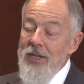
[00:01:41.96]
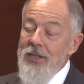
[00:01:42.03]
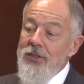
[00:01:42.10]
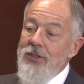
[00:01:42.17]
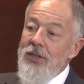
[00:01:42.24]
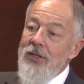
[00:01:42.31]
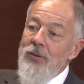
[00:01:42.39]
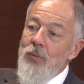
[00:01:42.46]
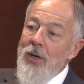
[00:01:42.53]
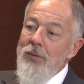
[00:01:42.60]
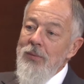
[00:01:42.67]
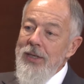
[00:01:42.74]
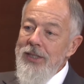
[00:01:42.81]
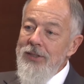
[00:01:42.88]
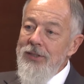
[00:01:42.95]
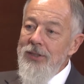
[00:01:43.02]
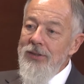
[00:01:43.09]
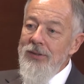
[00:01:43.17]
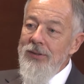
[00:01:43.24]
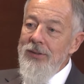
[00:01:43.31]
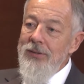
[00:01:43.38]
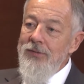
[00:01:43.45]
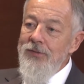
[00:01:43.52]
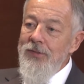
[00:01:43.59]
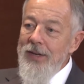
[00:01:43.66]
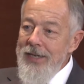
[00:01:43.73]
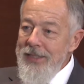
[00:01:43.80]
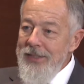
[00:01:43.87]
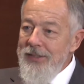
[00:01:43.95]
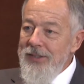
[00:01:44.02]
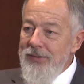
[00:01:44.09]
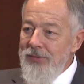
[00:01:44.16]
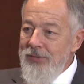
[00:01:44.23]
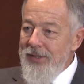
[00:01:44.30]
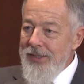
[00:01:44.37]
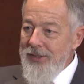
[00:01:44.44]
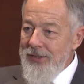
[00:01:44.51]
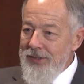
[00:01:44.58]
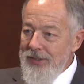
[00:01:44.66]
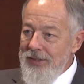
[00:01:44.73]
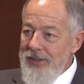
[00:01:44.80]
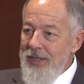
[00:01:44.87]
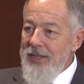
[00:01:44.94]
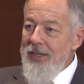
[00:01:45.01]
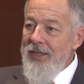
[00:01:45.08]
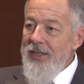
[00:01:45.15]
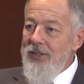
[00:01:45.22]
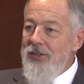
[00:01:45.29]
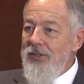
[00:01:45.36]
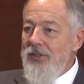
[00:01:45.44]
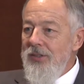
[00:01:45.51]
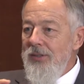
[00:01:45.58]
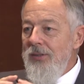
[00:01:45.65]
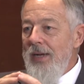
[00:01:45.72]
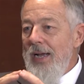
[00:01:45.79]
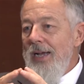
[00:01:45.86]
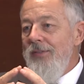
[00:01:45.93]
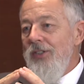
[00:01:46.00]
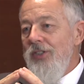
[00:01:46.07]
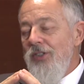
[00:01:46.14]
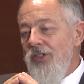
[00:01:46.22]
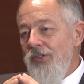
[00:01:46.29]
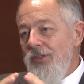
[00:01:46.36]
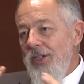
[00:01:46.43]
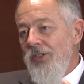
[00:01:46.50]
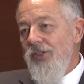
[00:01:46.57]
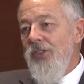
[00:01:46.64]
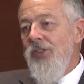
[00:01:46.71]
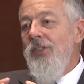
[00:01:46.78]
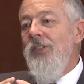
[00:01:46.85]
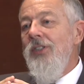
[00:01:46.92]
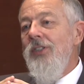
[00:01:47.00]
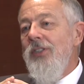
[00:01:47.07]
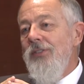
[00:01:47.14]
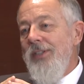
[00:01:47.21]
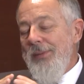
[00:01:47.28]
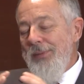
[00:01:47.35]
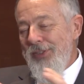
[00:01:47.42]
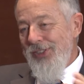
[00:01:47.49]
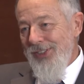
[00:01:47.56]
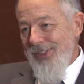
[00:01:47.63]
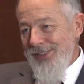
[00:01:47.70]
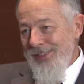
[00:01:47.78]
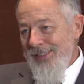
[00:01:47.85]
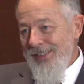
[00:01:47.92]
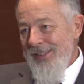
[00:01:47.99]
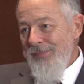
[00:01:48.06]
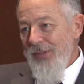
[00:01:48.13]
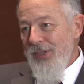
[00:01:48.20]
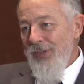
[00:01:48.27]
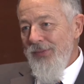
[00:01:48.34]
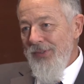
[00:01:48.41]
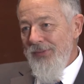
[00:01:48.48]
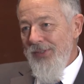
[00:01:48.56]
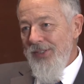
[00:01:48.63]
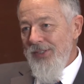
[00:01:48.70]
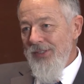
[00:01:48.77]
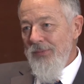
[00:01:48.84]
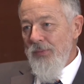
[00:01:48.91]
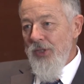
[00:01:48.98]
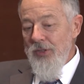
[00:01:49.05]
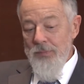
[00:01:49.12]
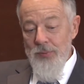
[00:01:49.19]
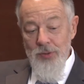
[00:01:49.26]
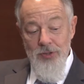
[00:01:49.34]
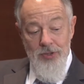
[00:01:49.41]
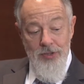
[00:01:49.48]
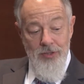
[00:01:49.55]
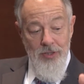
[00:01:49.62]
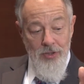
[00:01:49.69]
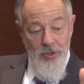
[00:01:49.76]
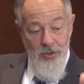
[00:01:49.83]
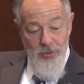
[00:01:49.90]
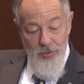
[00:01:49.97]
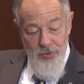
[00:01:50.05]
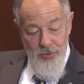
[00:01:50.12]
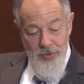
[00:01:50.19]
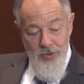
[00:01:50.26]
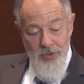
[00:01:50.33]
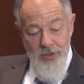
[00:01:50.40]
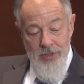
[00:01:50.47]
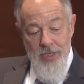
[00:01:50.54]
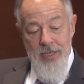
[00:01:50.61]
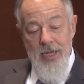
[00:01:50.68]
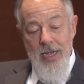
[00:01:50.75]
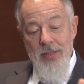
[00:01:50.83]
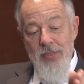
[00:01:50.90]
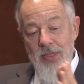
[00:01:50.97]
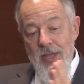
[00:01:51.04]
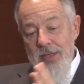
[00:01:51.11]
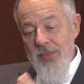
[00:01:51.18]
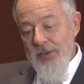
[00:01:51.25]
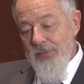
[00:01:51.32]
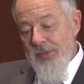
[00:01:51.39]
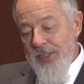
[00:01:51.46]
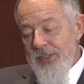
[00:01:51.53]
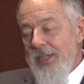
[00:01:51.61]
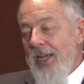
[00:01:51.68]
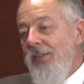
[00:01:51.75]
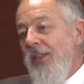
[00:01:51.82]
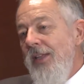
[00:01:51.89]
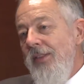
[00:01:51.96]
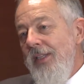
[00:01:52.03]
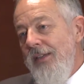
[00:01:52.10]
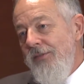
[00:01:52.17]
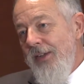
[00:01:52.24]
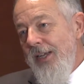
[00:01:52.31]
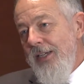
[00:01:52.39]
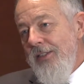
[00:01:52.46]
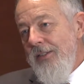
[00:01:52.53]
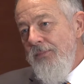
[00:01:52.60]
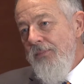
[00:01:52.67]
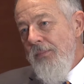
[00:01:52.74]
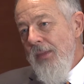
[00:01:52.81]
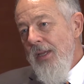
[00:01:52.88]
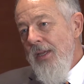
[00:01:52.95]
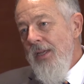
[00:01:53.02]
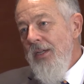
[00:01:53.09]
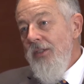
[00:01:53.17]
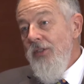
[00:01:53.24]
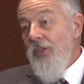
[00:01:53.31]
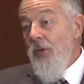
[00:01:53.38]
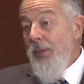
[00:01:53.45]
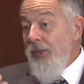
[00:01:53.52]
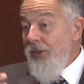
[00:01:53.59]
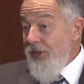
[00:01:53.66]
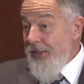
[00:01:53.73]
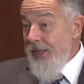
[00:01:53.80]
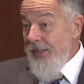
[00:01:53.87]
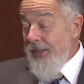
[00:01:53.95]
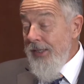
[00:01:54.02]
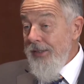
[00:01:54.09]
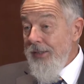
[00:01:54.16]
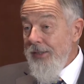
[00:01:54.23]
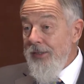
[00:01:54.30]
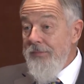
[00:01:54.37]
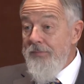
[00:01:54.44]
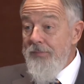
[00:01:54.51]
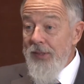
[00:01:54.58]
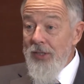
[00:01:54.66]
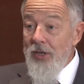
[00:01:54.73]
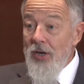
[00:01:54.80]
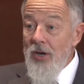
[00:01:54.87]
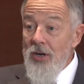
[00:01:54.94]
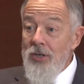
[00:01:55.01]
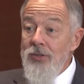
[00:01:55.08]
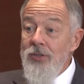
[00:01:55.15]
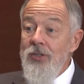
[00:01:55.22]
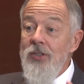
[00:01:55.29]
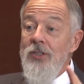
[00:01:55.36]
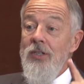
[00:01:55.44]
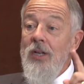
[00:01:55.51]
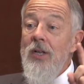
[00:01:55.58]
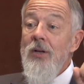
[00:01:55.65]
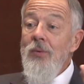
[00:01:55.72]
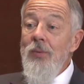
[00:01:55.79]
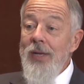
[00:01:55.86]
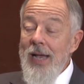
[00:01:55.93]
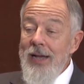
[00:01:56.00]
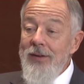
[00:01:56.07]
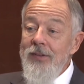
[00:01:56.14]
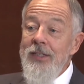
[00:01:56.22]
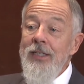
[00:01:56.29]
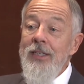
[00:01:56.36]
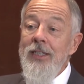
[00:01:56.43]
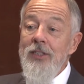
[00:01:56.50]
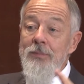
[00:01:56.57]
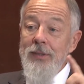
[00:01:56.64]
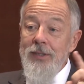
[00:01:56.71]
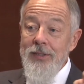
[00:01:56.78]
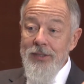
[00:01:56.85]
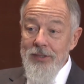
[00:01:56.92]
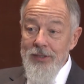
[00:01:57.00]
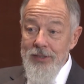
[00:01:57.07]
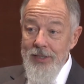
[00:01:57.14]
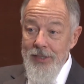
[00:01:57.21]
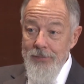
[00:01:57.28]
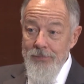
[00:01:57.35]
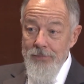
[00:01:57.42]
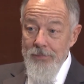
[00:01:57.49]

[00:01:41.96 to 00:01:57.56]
So one way to find the risk is to have a structured description of the risk which puts the cause and then the risk and then the effect. So we could say it like this: because we have an inexperienced team,